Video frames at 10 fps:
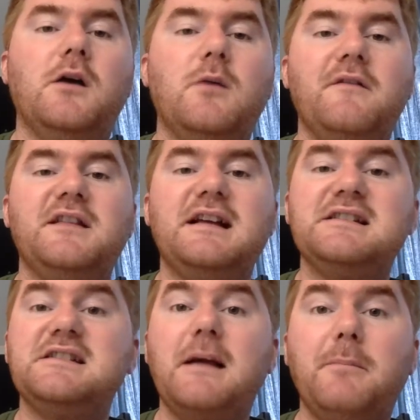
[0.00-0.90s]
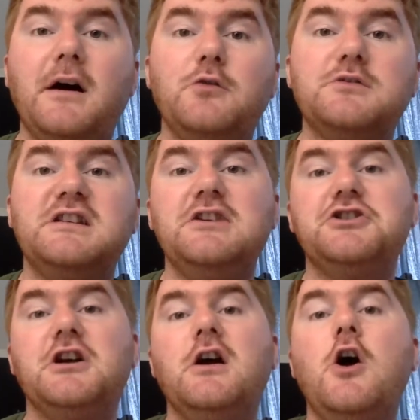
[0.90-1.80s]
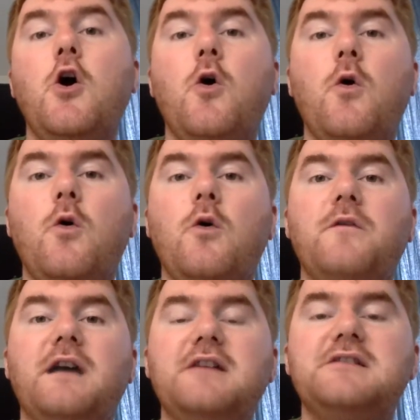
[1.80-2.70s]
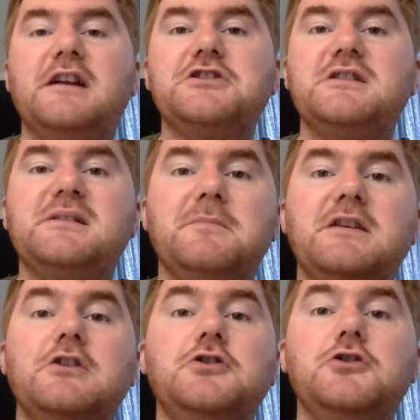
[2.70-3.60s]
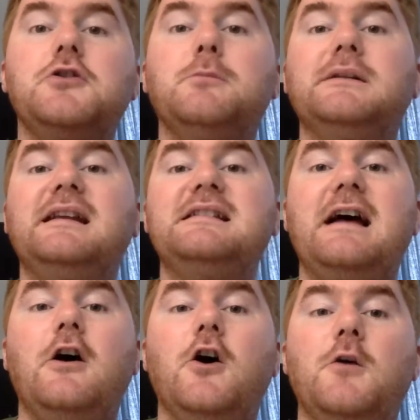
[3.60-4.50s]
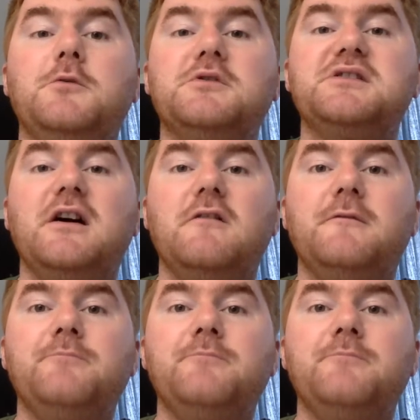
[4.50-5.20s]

whether that's set by your teacher or that's actually something that you complete at home yourself.